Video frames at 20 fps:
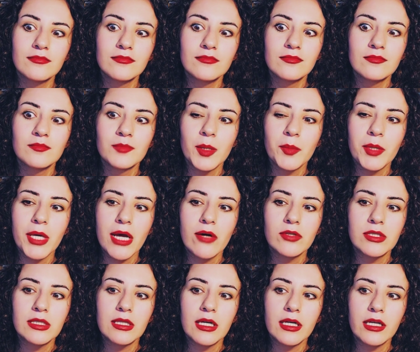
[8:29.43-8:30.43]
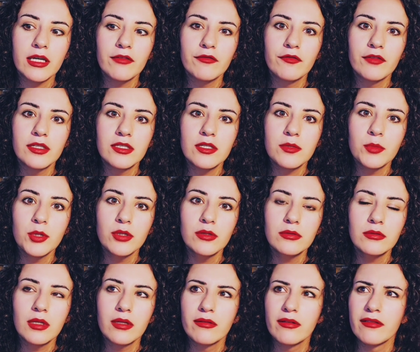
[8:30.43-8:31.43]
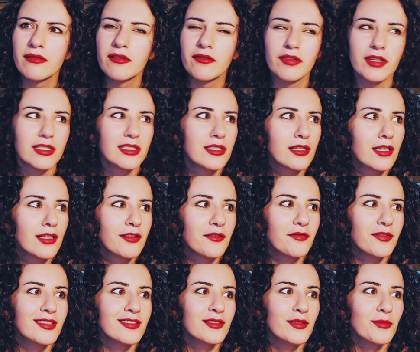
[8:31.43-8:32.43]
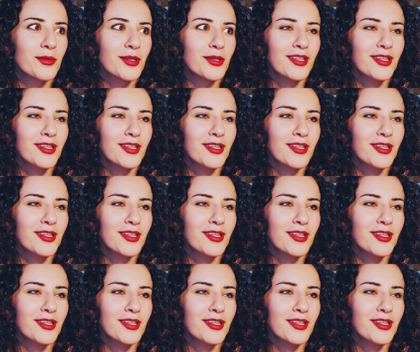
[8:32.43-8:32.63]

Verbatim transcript: Maybe I was like invincible, Invinci invincible,